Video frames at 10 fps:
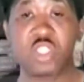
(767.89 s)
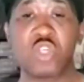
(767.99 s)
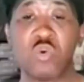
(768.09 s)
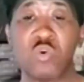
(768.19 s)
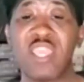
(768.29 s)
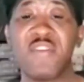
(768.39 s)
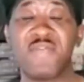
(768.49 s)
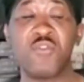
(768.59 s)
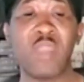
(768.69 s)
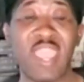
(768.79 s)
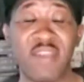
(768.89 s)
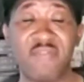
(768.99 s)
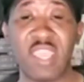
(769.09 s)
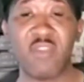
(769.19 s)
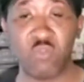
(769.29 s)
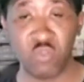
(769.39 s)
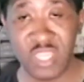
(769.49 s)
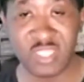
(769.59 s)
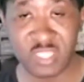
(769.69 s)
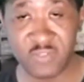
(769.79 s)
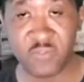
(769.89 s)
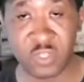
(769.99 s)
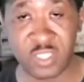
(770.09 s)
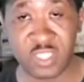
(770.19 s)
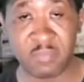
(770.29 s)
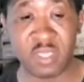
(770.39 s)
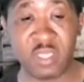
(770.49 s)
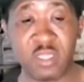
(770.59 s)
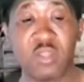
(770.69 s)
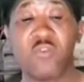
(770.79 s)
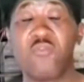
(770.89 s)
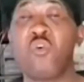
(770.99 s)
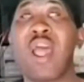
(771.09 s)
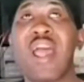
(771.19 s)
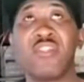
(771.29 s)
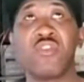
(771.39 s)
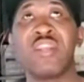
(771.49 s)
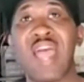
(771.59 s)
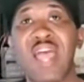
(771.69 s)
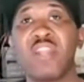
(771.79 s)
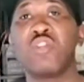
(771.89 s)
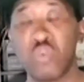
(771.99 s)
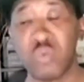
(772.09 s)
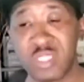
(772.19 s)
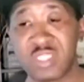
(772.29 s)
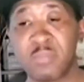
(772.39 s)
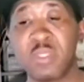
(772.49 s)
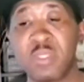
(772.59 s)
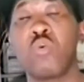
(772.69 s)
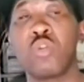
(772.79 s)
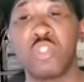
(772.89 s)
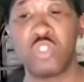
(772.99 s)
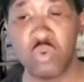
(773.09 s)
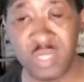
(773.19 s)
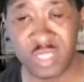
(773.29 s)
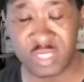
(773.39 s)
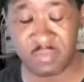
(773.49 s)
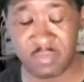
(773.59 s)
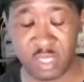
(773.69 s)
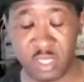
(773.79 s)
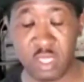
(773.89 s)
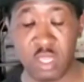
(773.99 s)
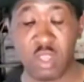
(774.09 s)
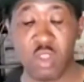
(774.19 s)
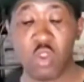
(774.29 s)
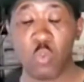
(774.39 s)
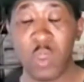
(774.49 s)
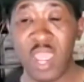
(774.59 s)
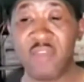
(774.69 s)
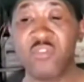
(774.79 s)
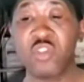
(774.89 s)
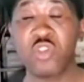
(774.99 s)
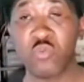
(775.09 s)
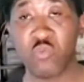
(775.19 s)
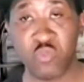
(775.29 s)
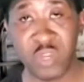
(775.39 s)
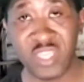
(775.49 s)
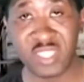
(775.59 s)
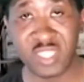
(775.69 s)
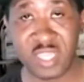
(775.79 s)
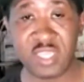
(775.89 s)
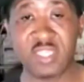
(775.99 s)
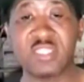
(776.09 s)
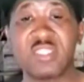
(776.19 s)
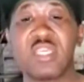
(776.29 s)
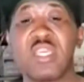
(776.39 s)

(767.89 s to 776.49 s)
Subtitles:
So if you have a reason for something, for either not doing something or doing something, whatever your reason is,